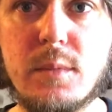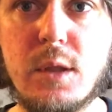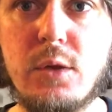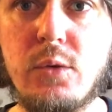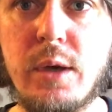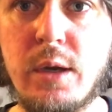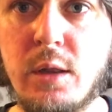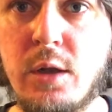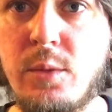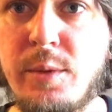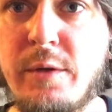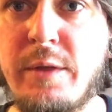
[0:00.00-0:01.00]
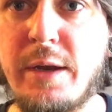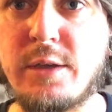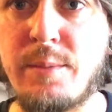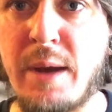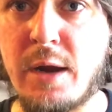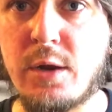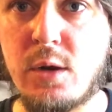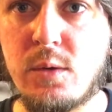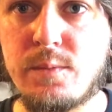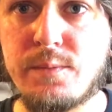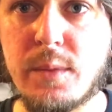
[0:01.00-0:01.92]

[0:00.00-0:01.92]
you get a little bit of that tobacco,